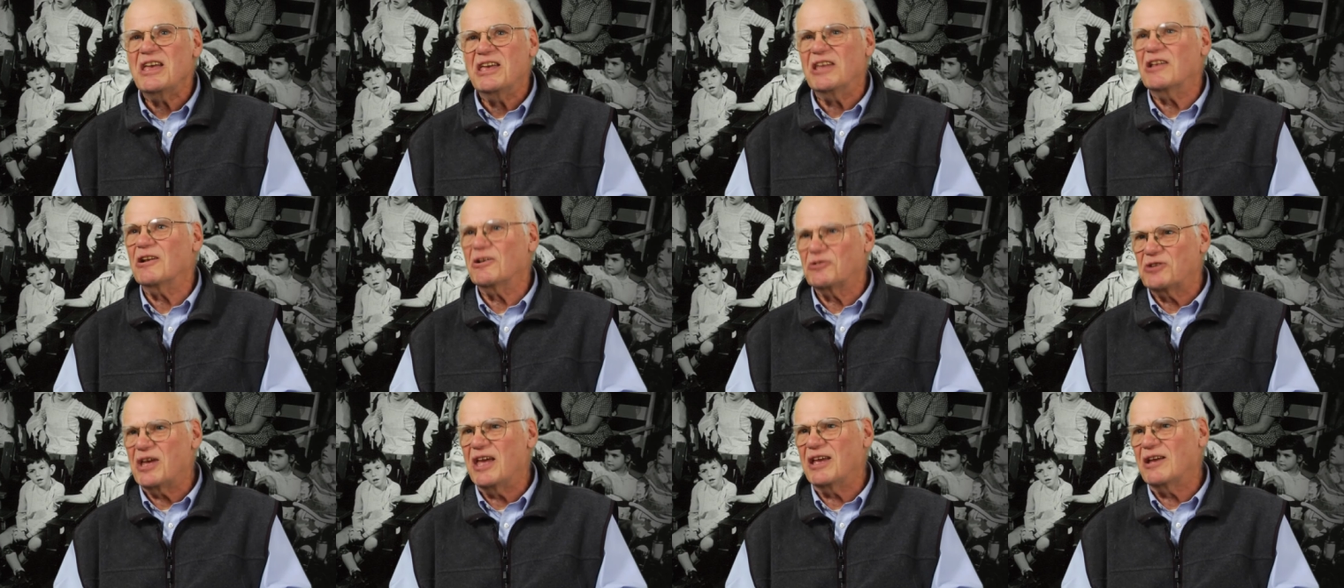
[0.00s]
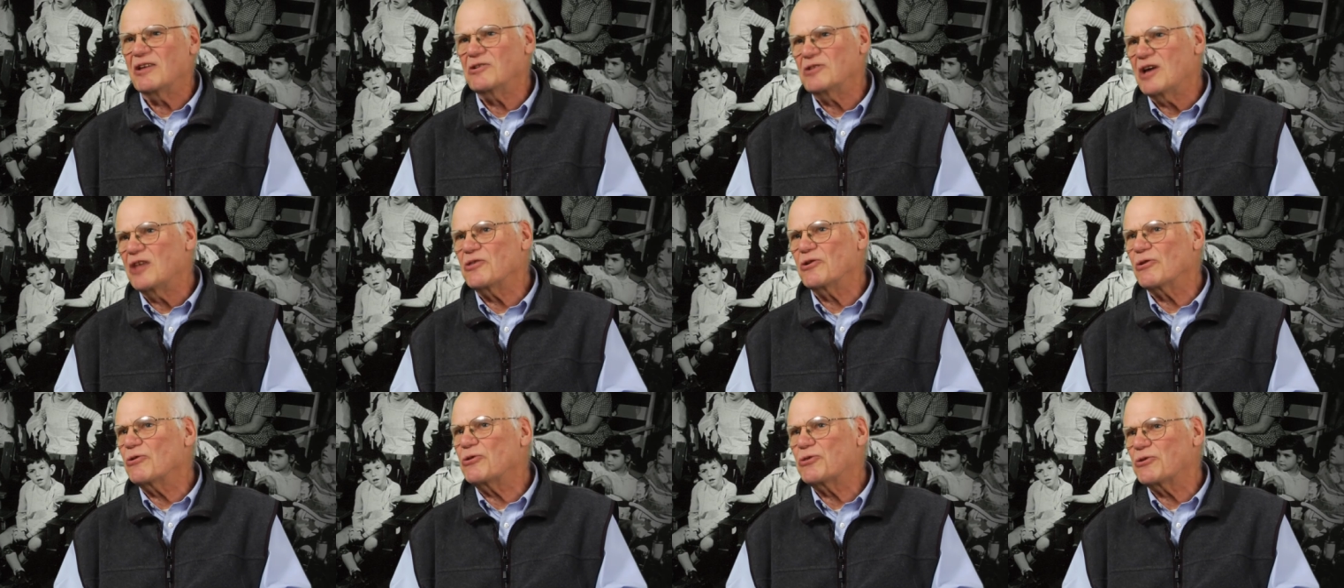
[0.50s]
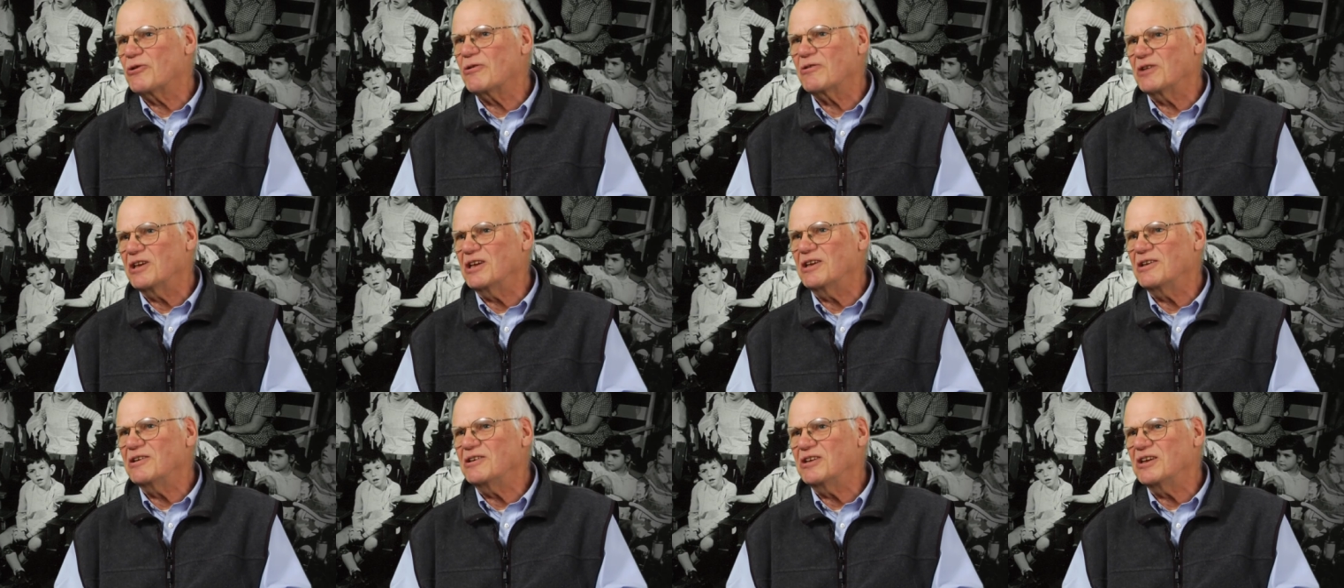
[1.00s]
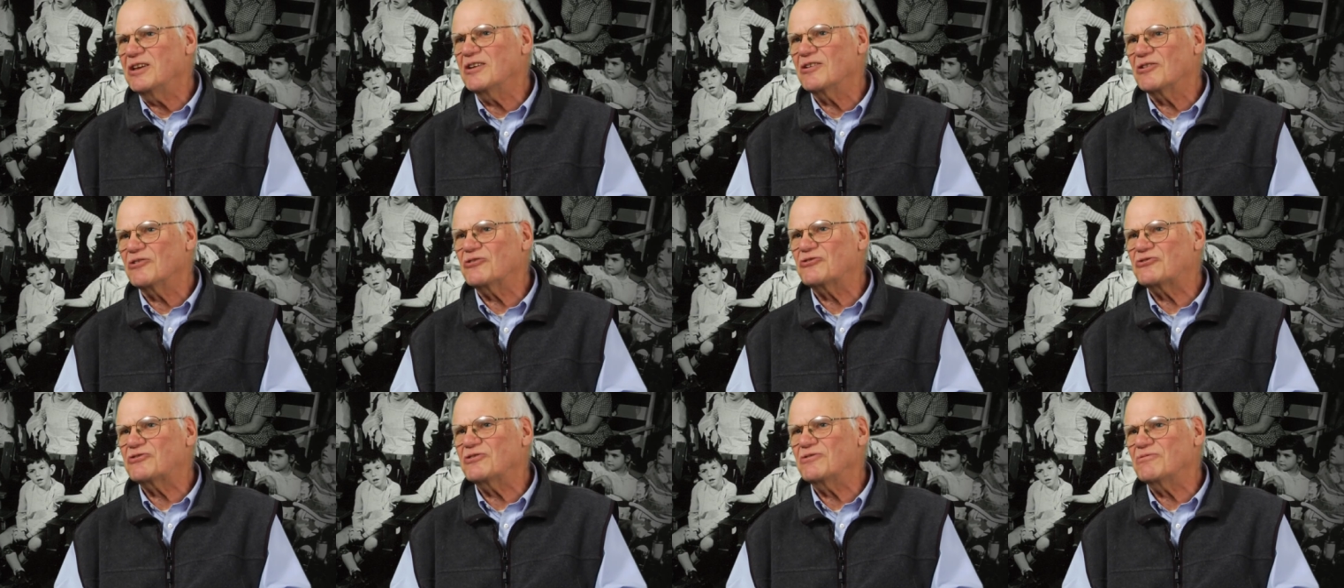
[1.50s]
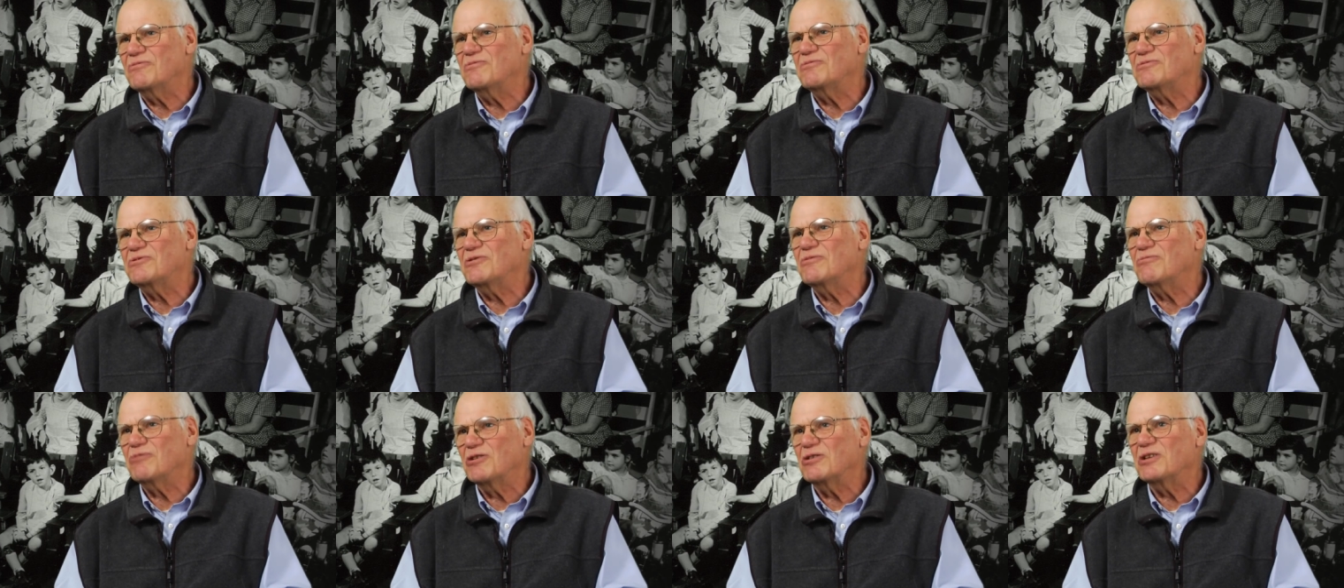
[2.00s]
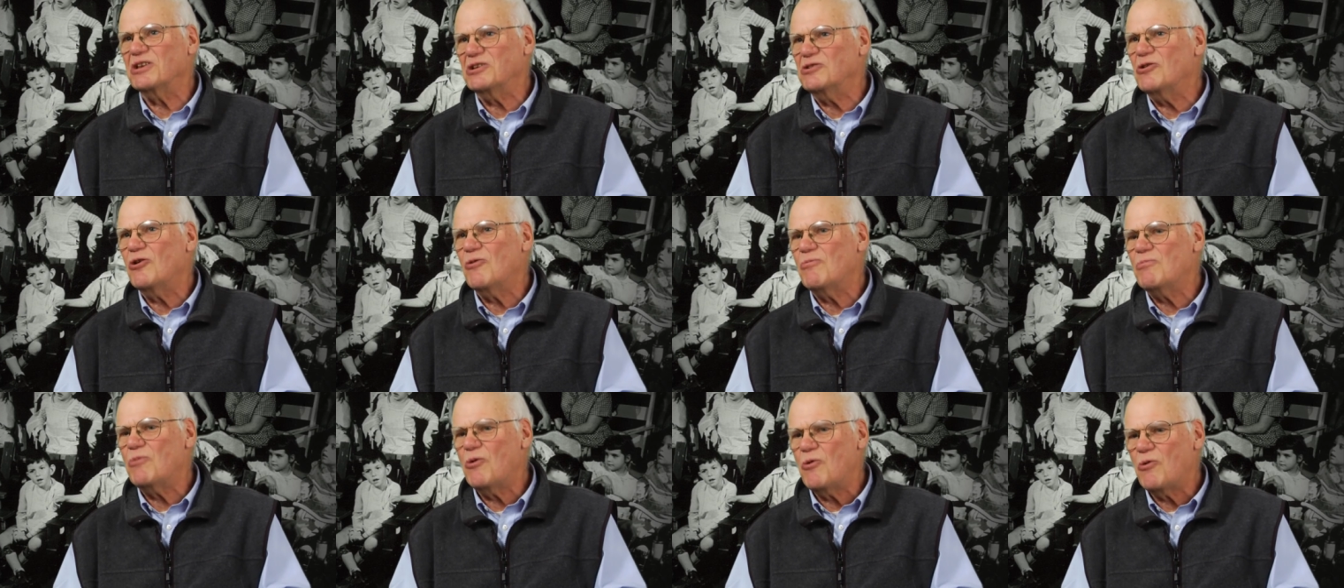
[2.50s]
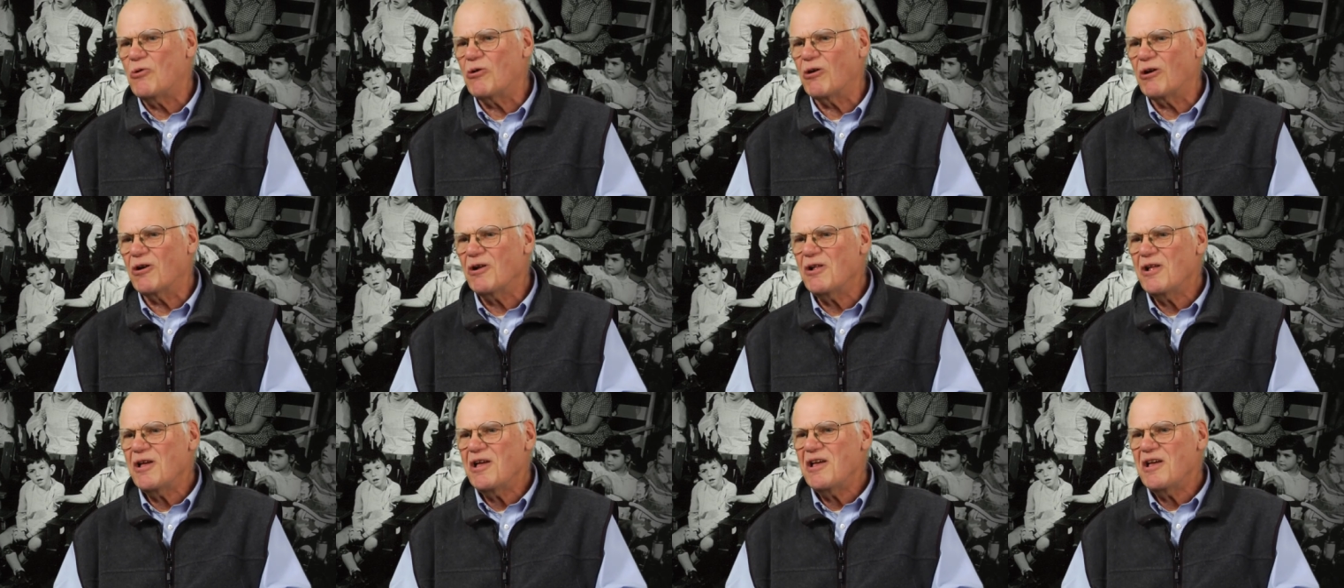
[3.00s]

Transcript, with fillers: it'll take another 30 years to, to really know more.